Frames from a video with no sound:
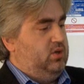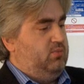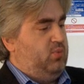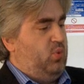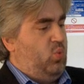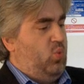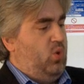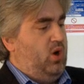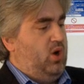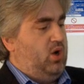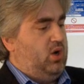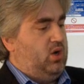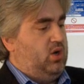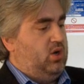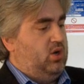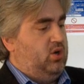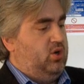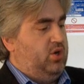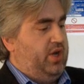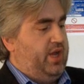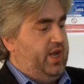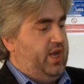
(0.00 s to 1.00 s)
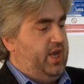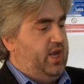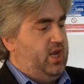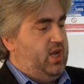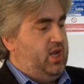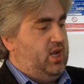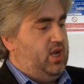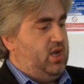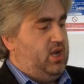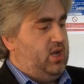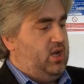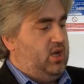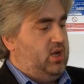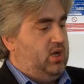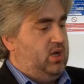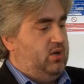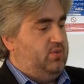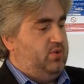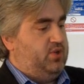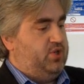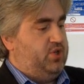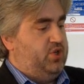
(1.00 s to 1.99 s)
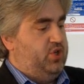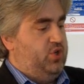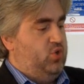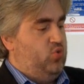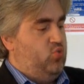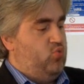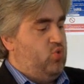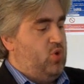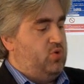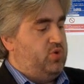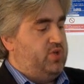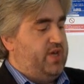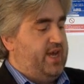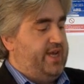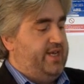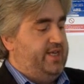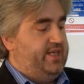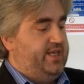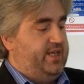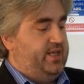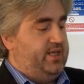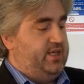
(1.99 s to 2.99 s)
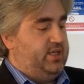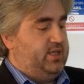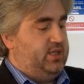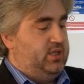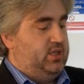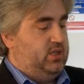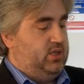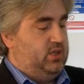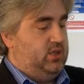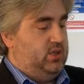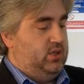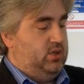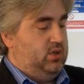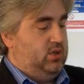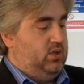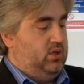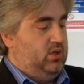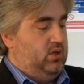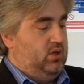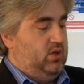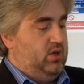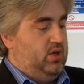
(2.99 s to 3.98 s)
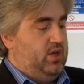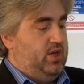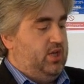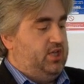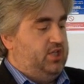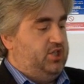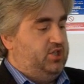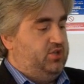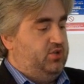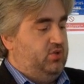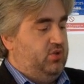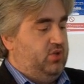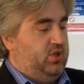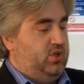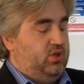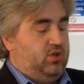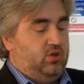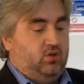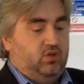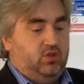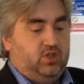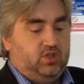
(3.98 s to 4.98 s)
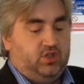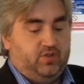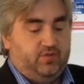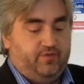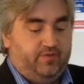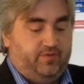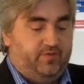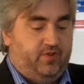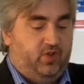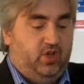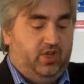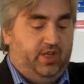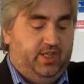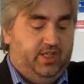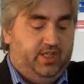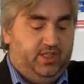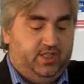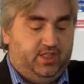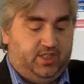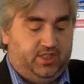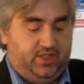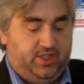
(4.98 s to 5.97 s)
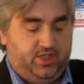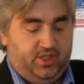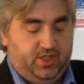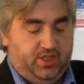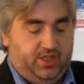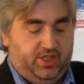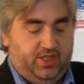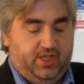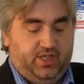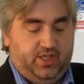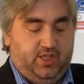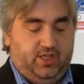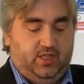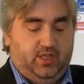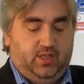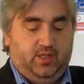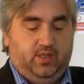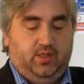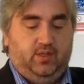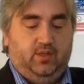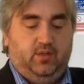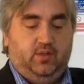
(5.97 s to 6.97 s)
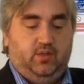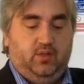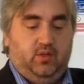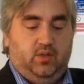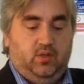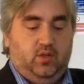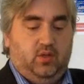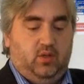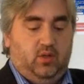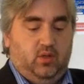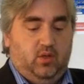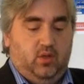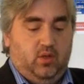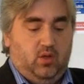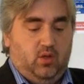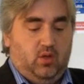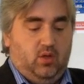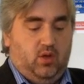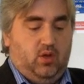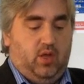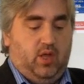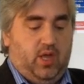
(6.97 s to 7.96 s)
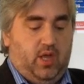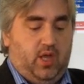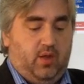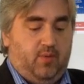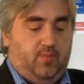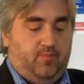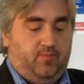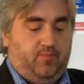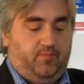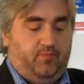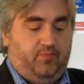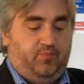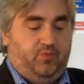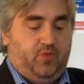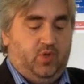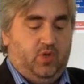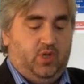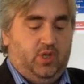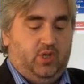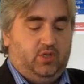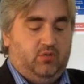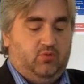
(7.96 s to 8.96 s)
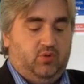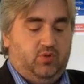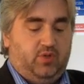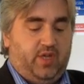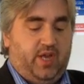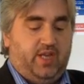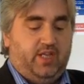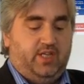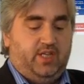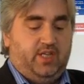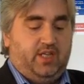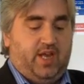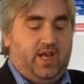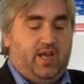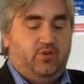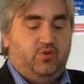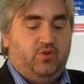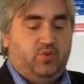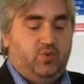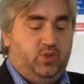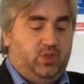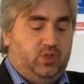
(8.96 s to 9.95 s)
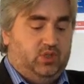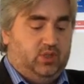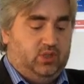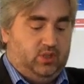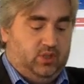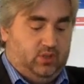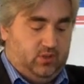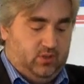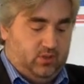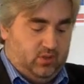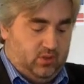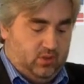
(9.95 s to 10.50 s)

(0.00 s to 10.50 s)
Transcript: Number 1, hook it in. Number 2, rotate it. Ensure that the hooks are fully inserted. Okay. Let's rotate it outwards.